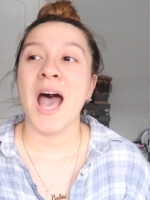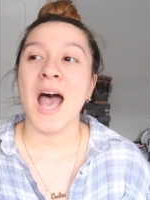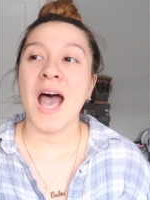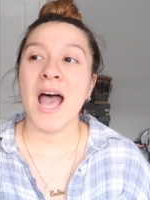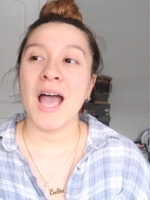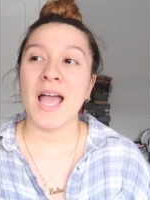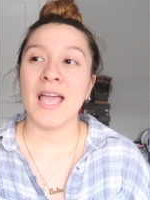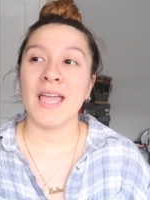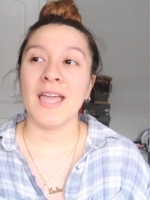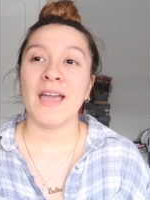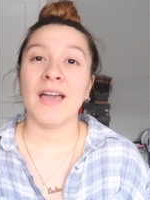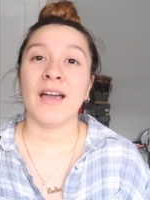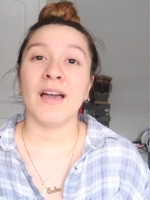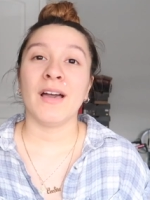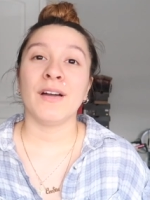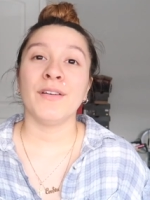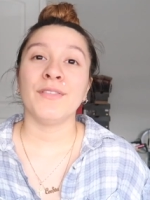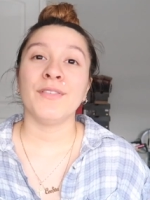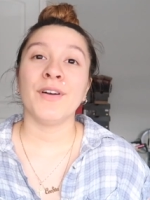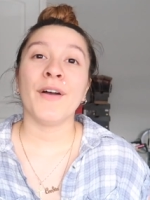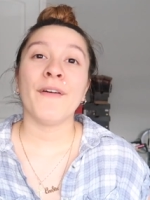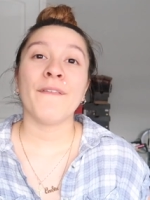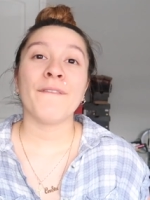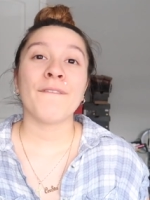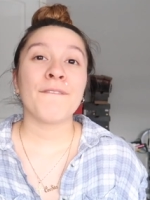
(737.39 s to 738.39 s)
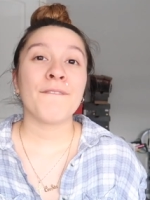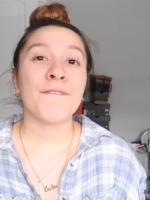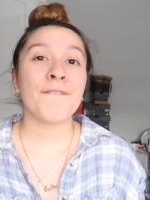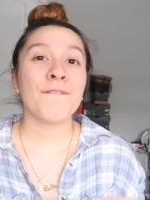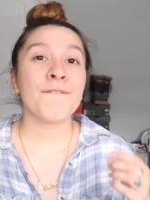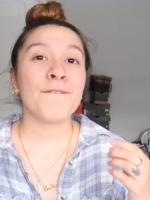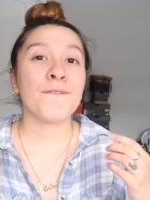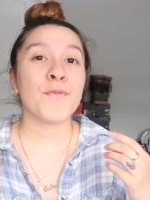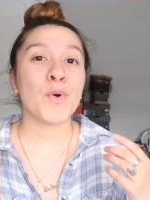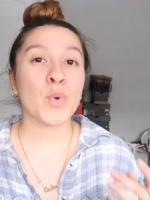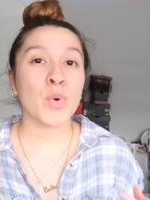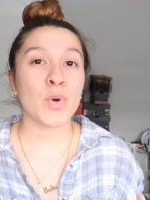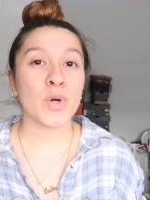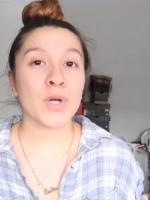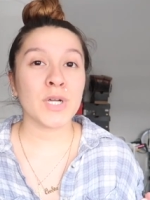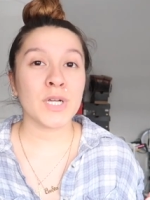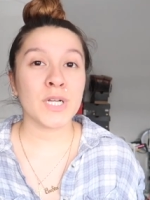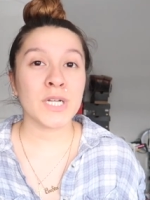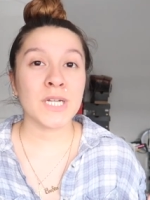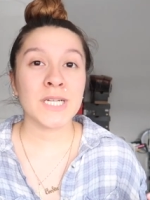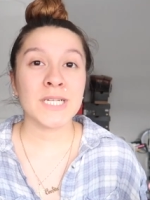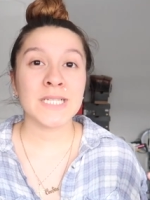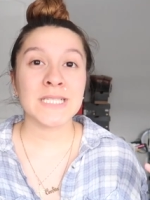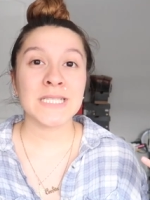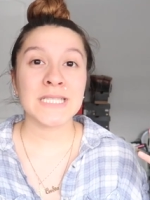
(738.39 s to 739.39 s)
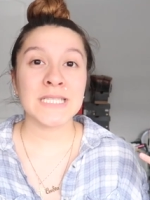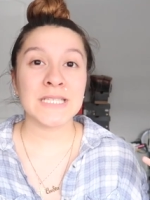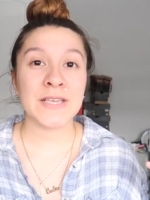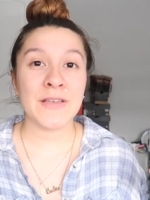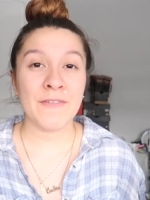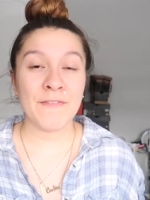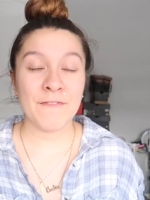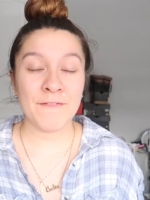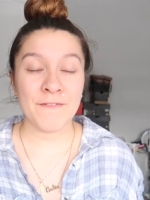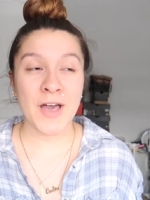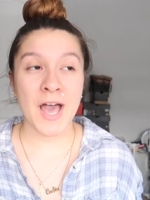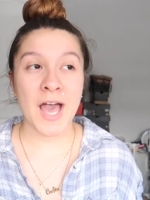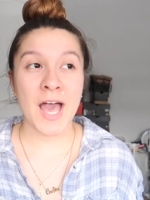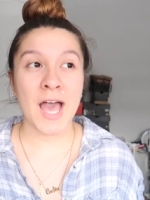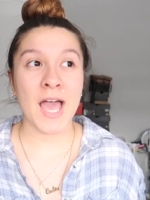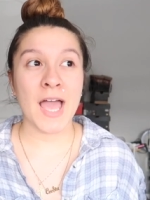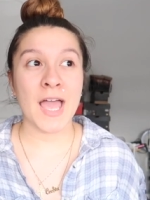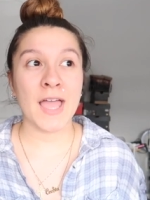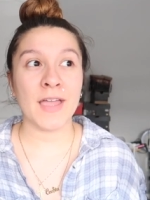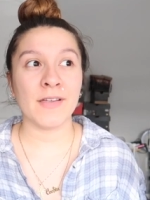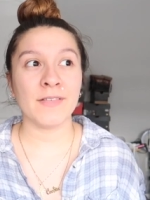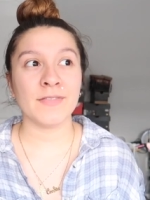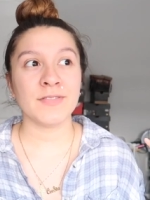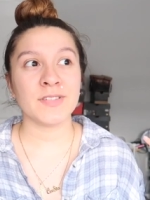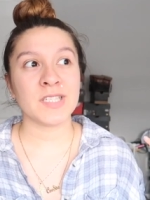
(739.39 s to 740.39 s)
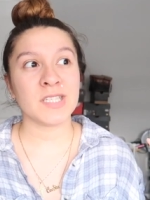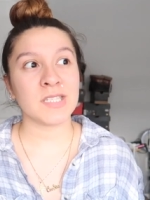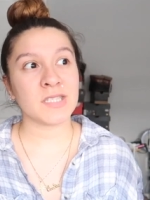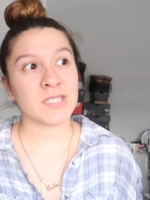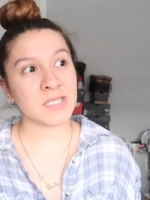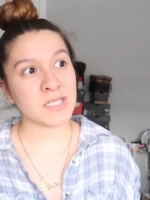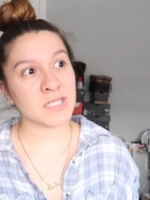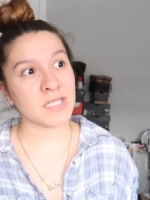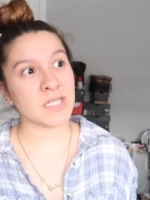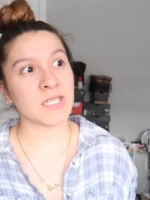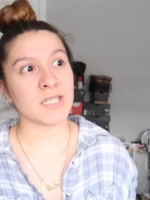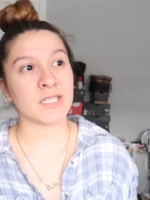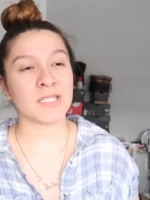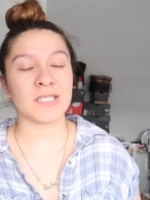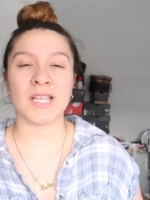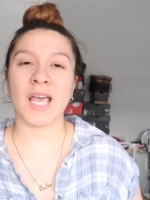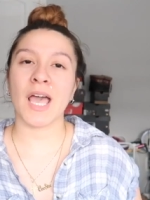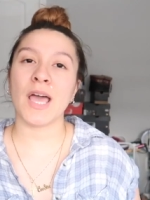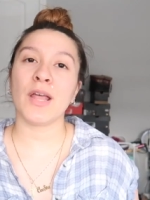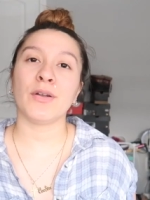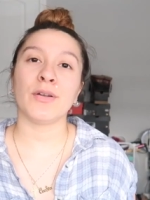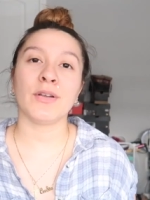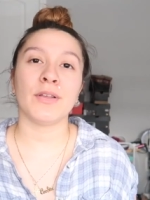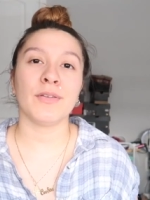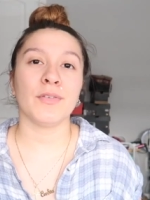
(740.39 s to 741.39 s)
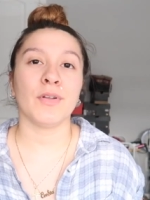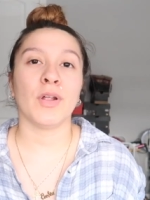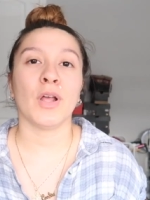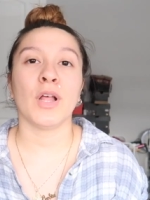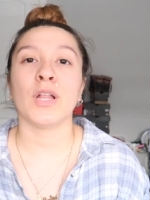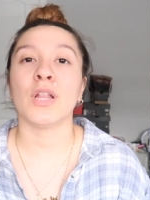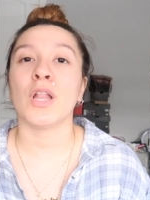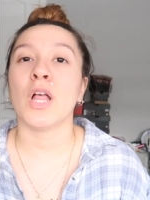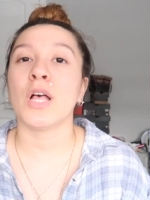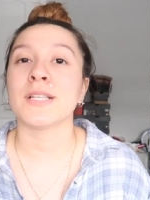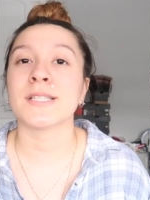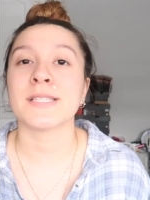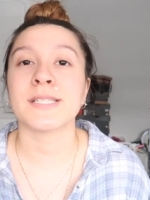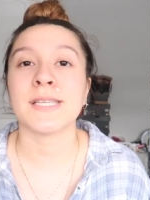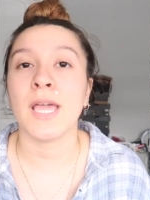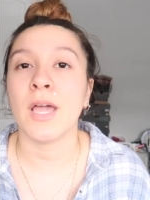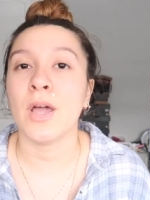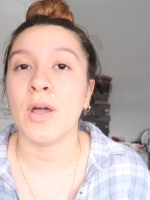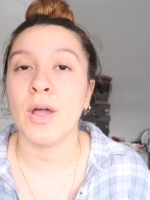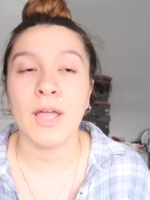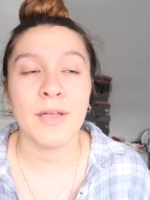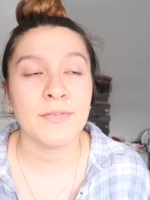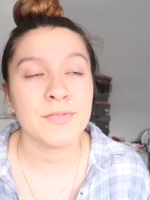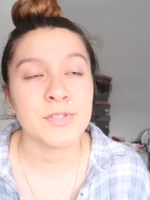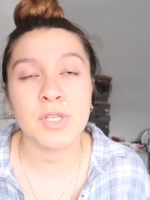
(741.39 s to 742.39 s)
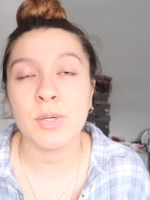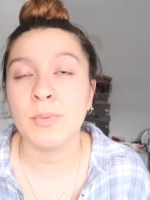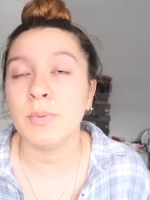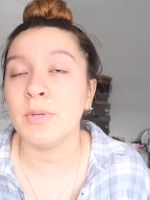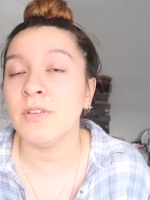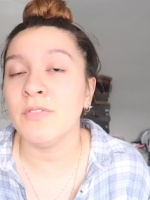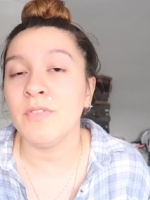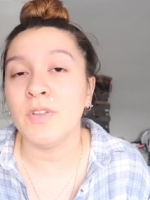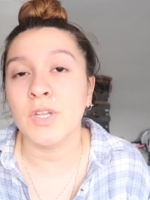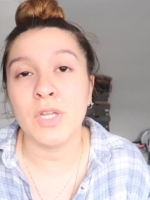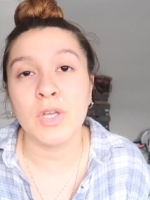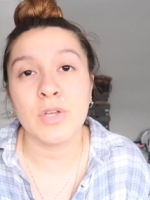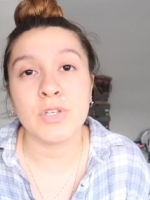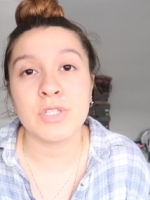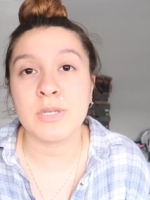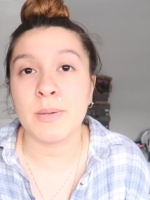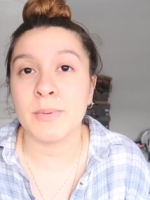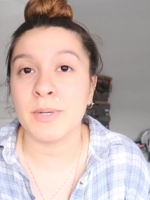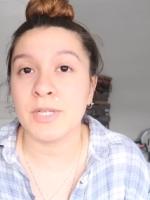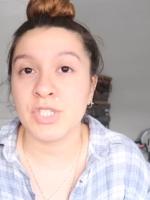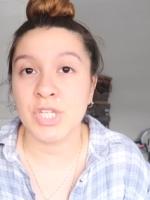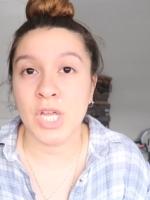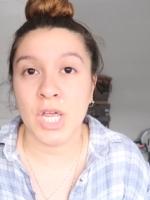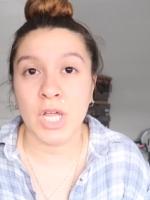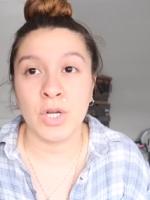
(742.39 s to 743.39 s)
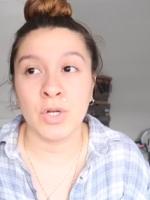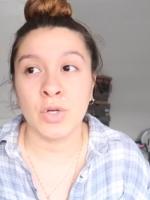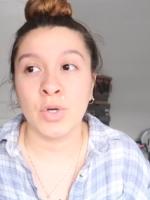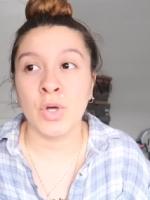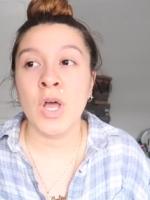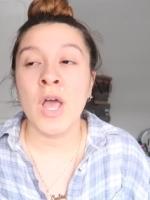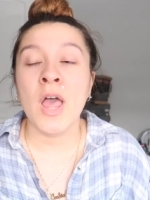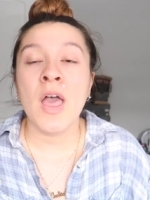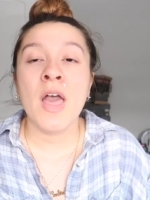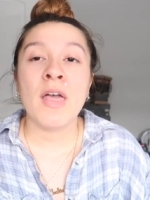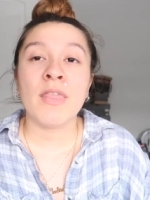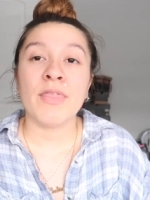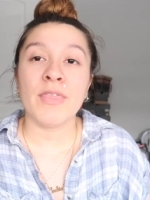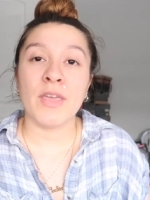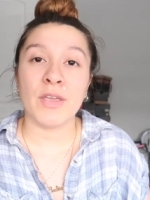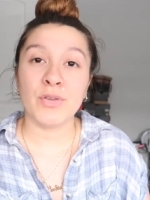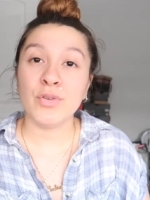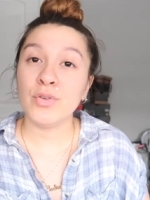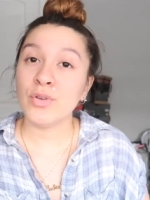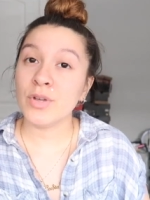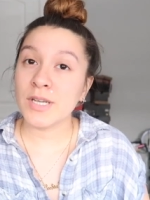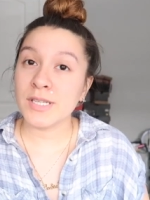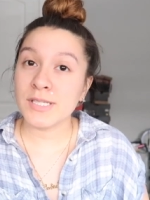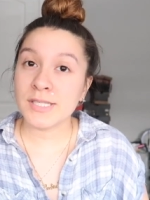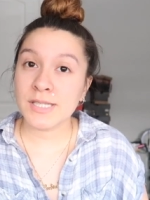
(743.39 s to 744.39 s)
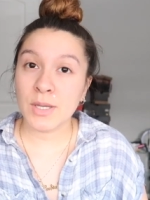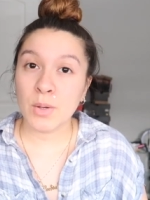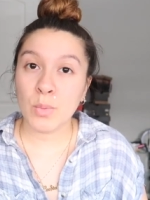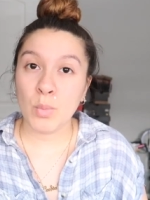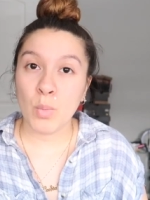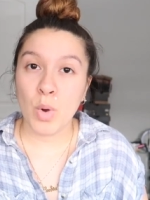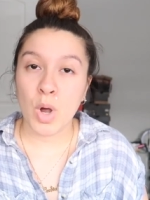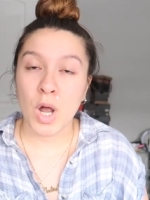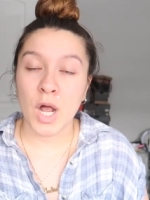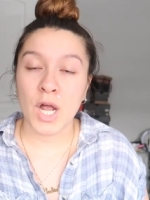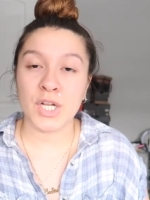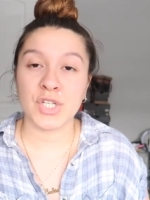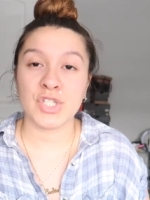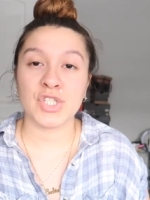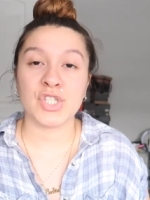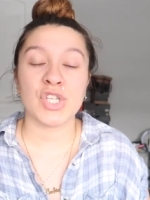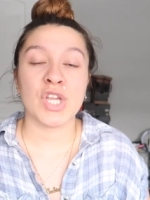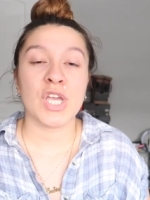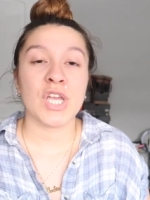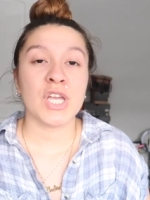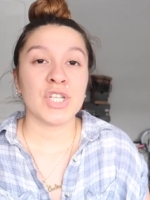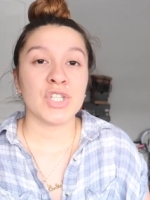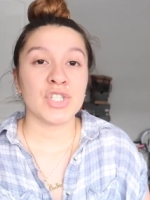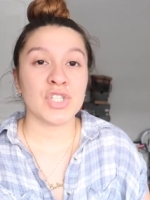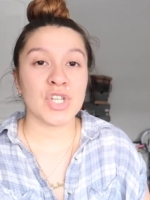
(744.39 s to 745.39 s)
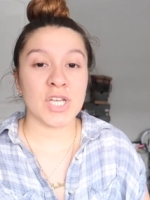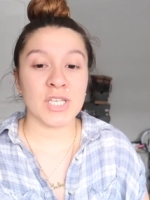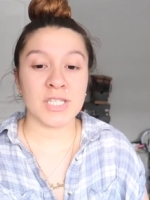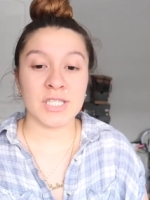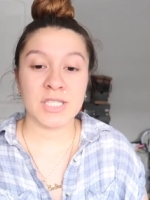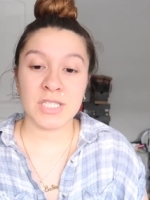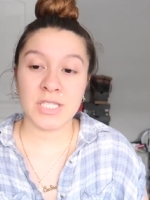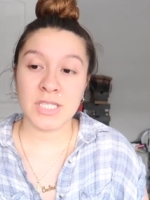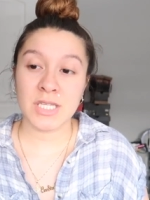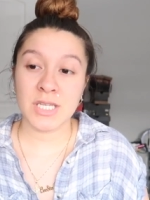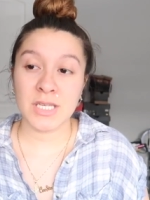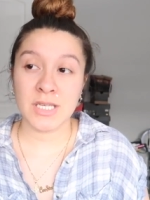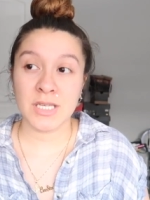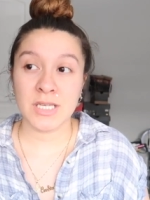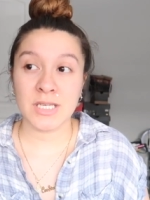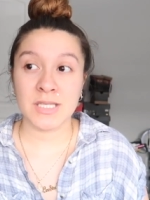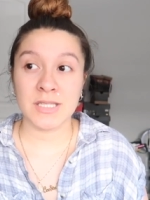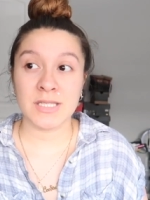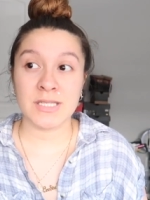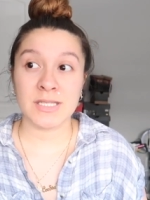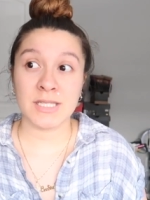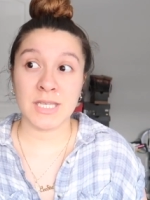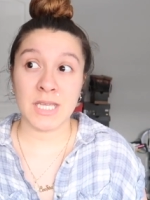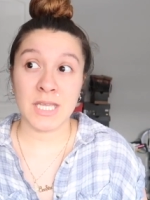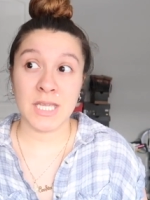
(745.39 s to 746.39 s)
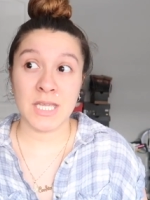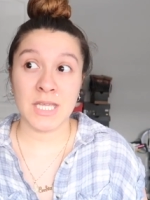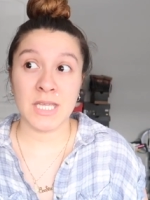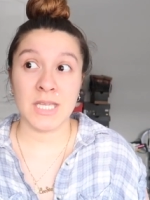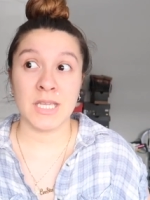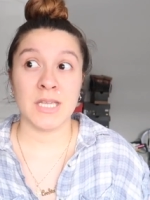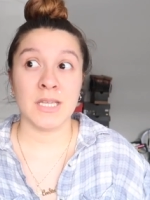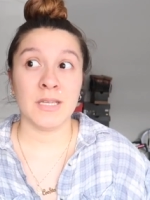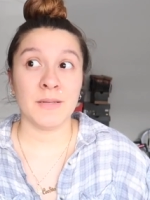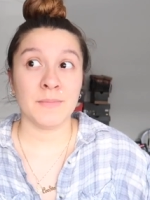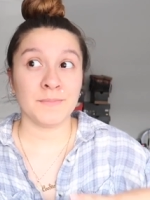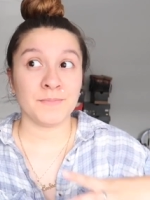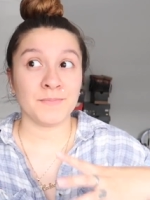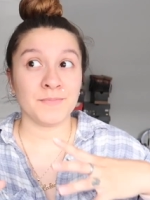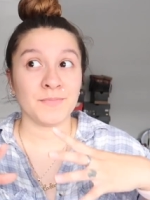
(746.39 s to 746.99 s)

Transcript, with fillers: I have four to five to six i don't even know i lost count i have so many videos on my channel that you guys can watch just to see